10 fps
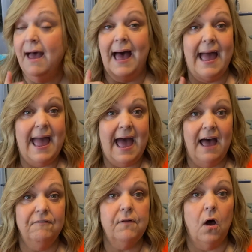I
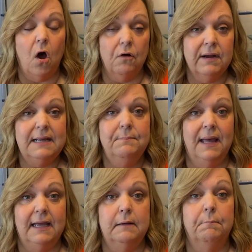have already
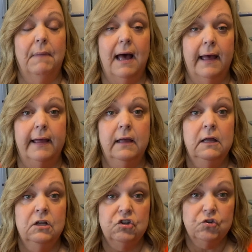made my
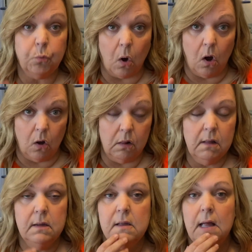
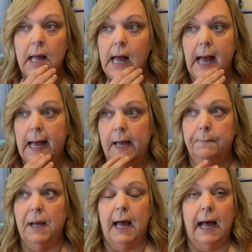toile.
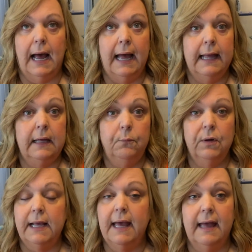I went
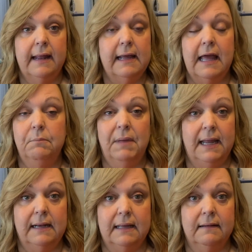ahead and
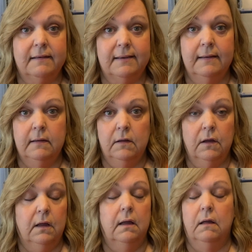made it
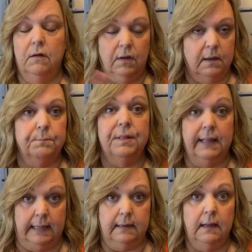
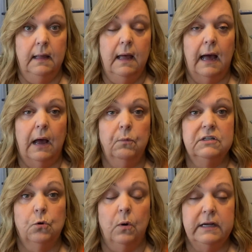complete. I was
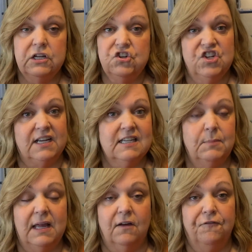going to just
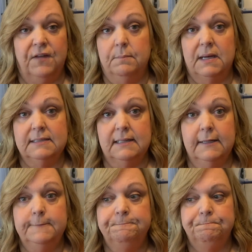make a fit muslin,